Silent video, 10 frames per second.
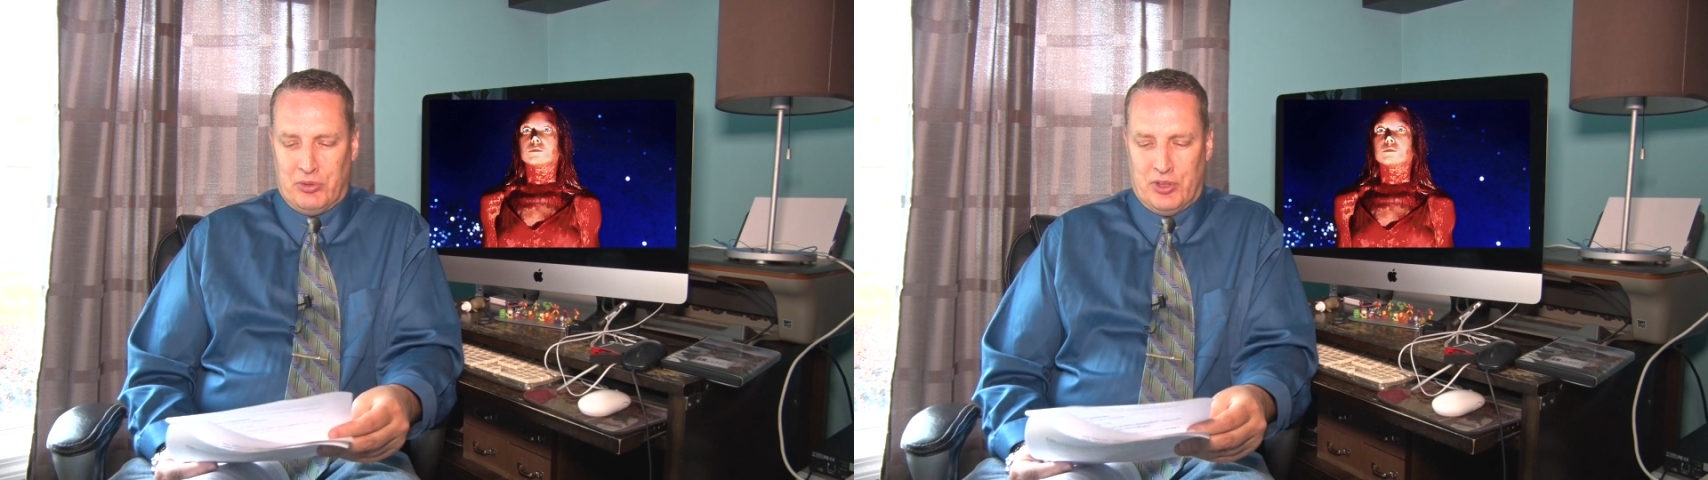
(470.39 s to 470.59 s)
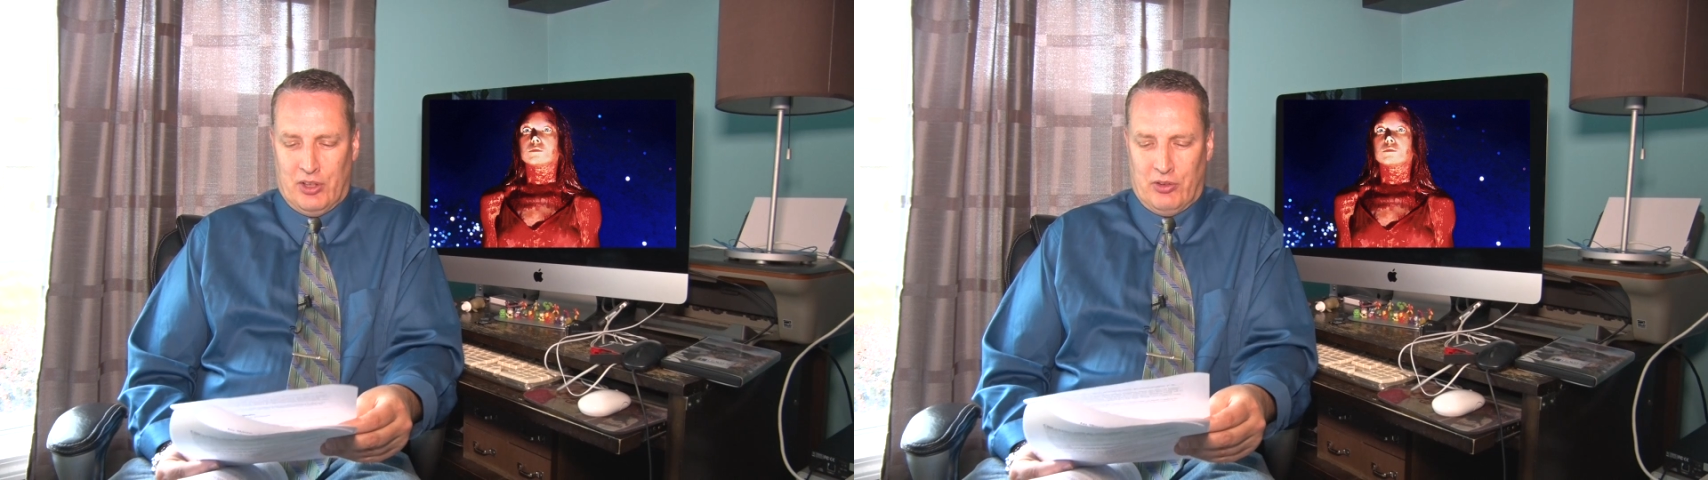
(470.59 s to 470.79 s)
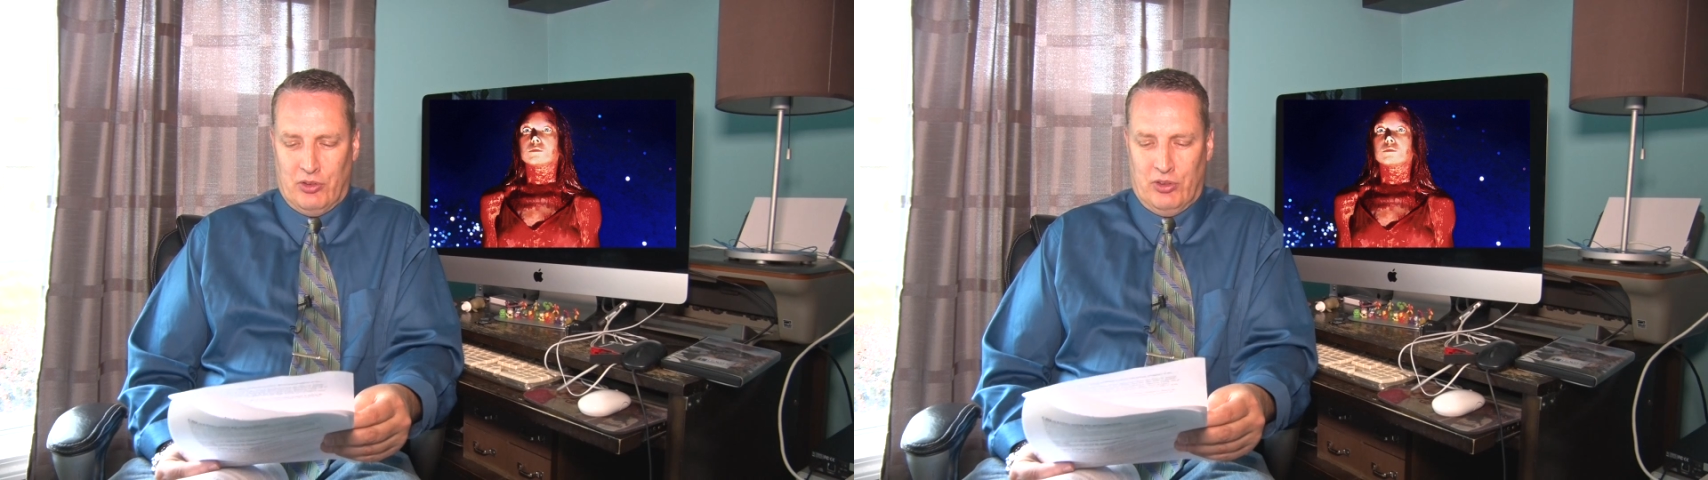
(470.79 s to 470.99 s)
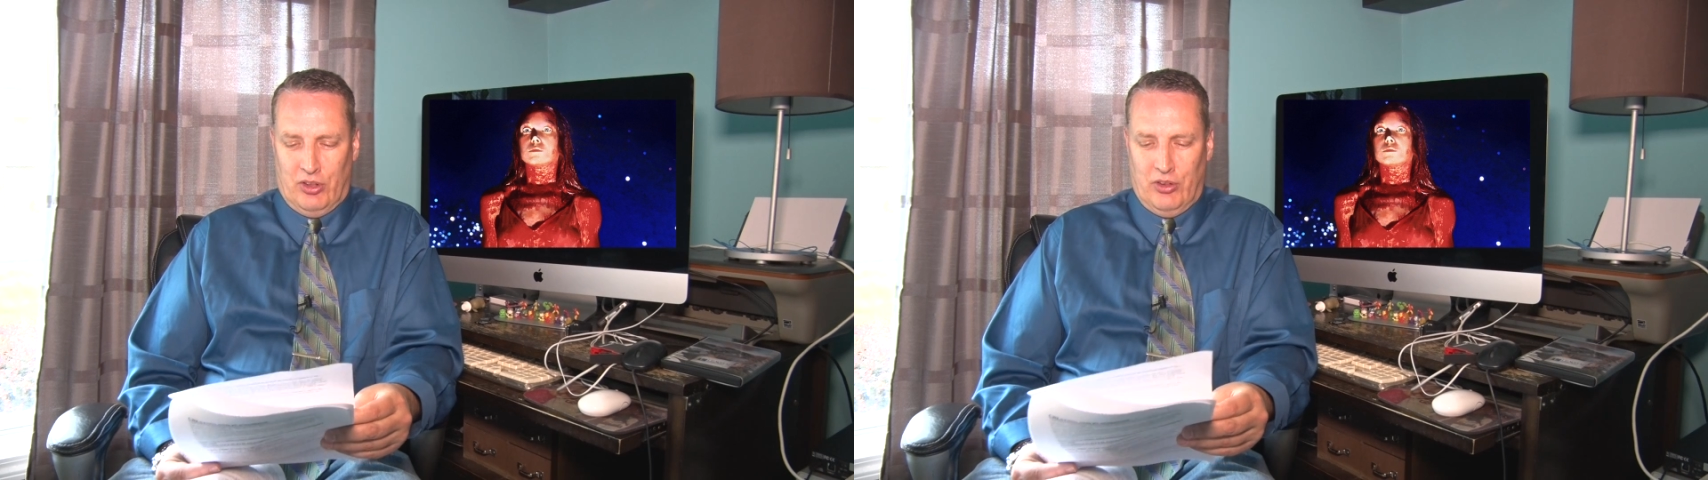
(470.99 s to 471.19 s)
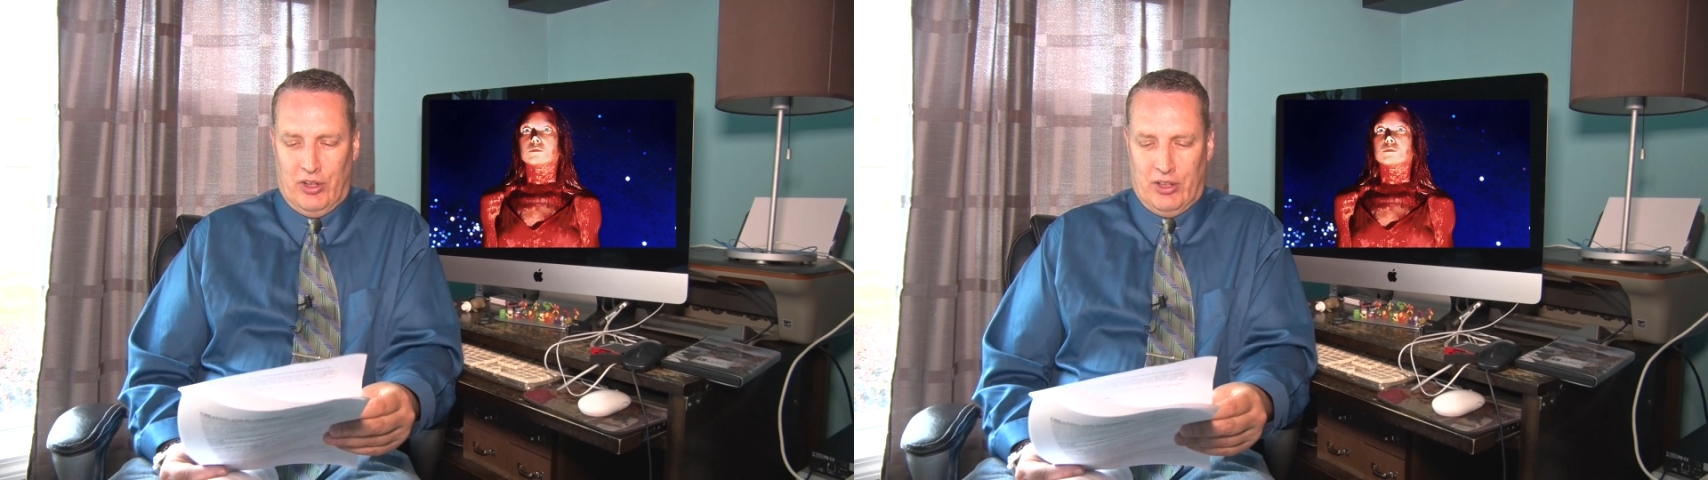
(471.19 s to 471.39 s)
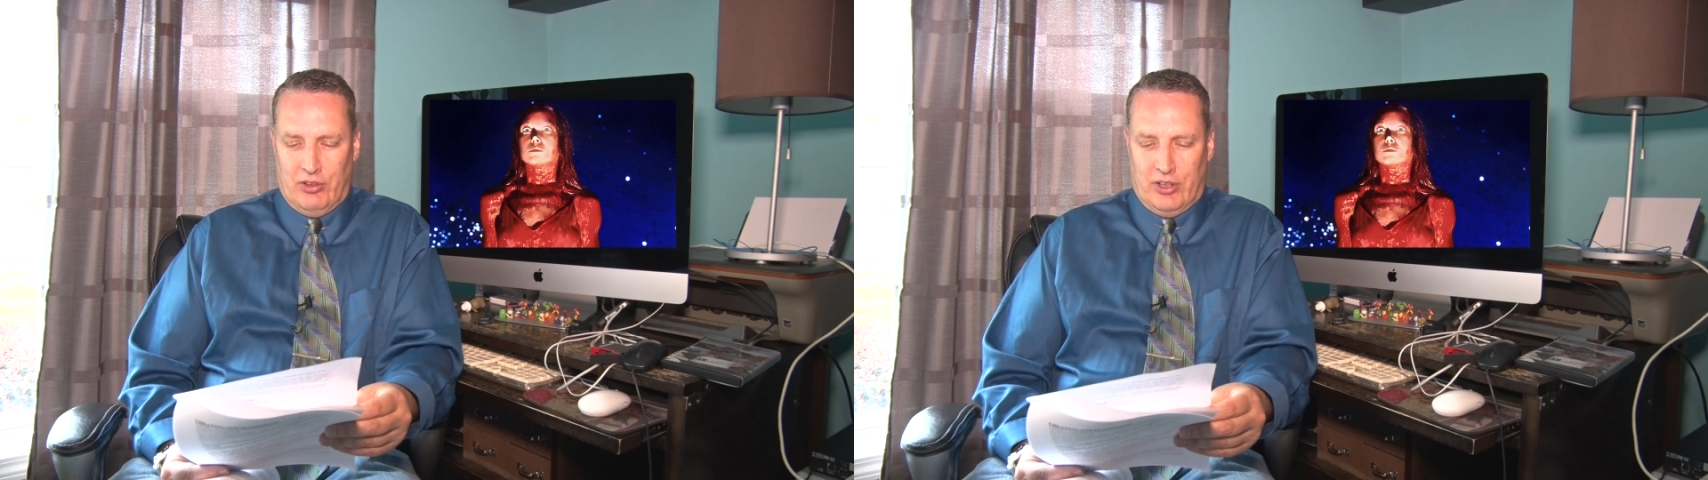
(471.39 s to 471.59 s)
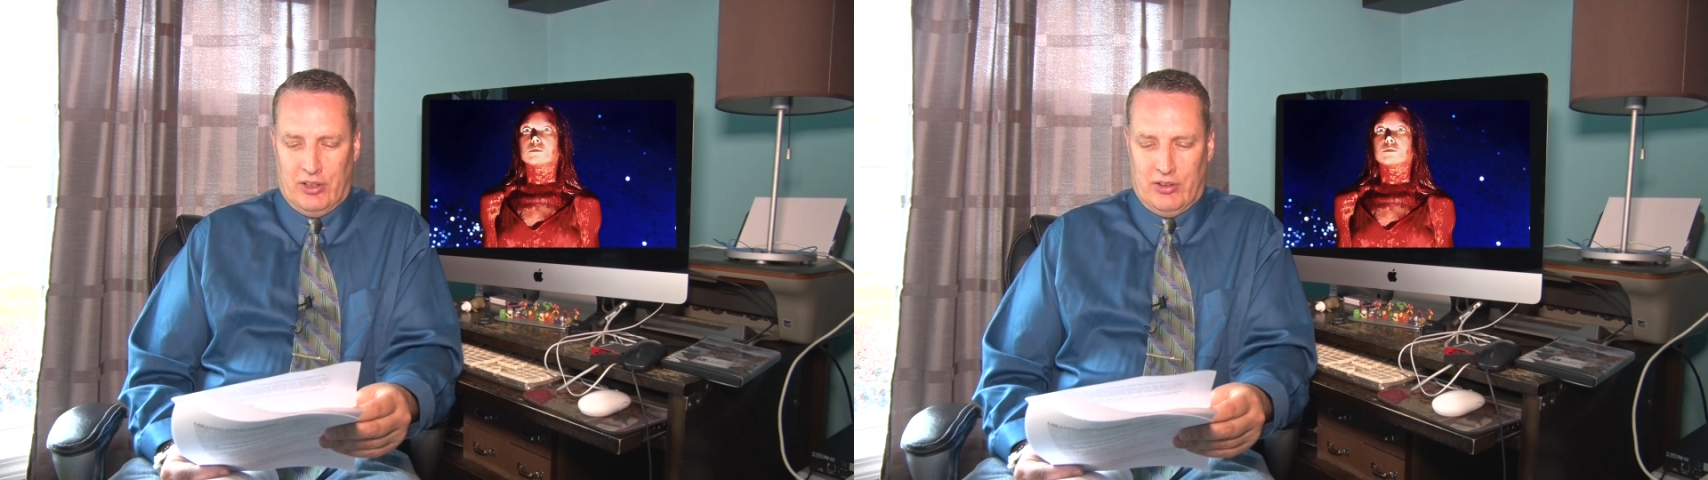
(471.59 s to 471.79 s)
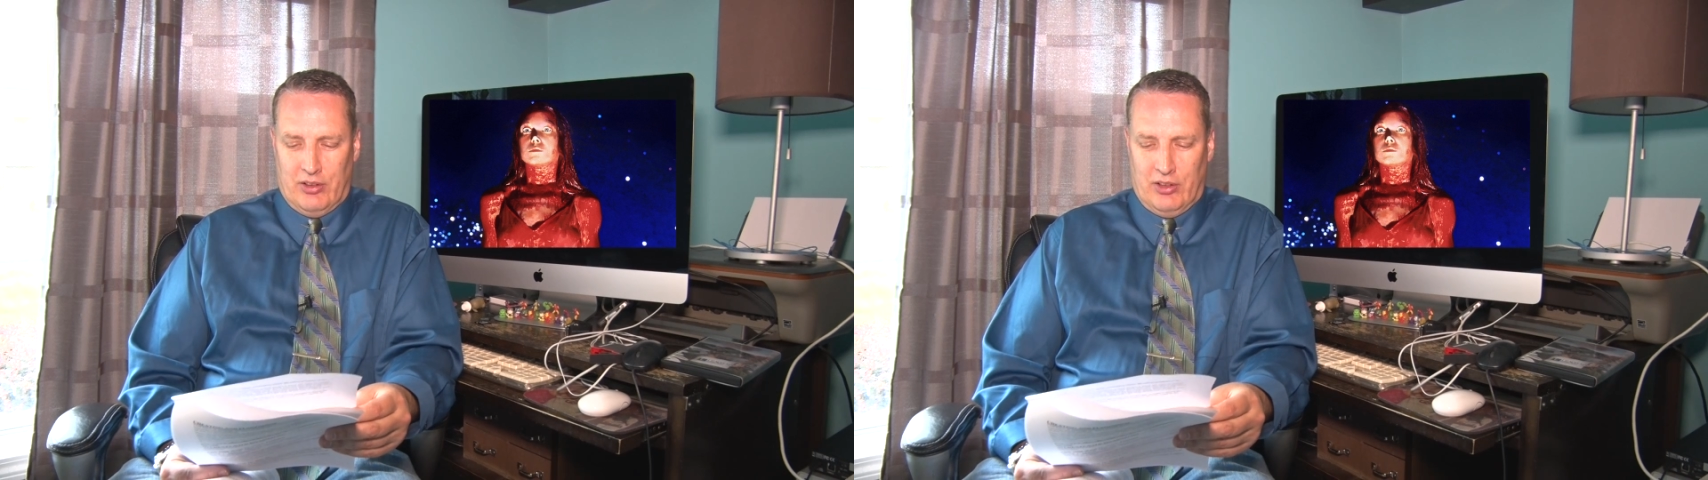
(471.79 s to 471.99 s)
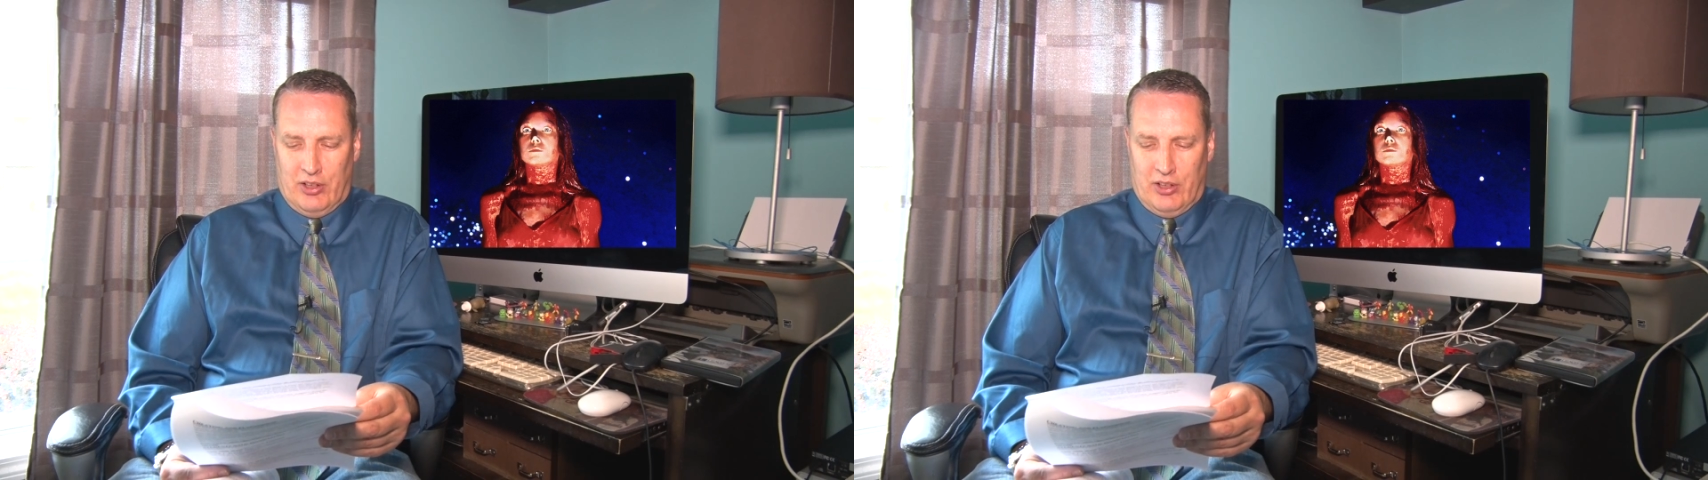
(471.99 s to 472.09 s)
So you can